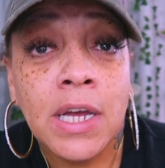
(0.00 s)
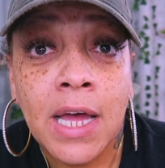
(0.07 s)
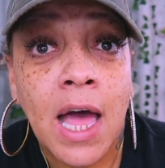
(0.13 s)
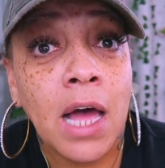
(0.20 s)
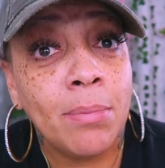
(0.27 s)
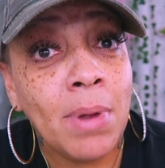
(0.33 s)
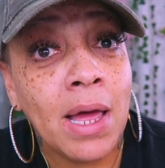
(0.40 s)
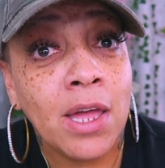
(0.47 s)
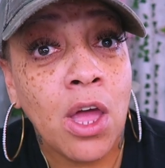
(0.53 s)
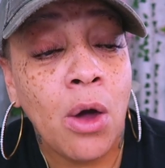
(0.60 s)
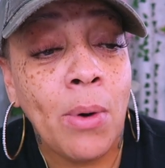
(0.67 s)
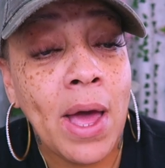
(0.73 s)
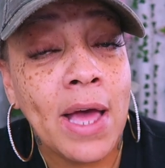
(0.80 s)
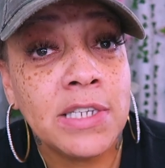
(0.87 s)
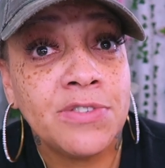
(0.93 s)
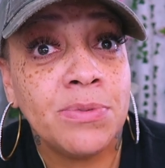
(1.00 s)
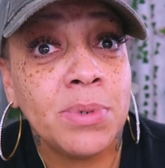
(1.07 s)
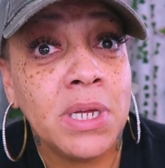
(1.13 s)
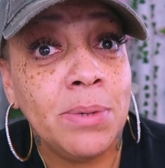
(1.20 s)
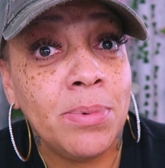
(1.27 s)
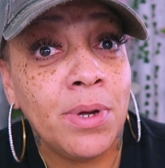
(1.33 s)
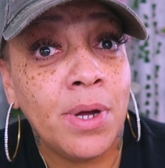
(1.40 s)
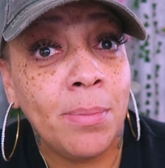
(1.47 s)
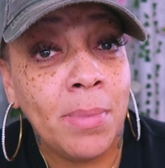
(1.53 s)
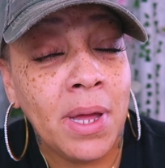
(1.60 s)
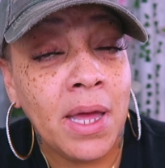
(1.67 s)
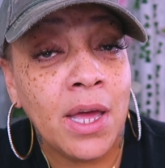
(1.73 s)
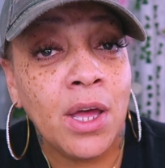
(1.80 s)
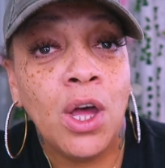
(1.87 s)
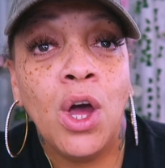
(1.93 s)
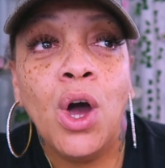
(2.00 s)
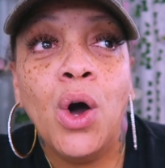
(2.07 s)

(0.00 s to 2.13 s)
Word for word: Cock block your ass from keeping her man.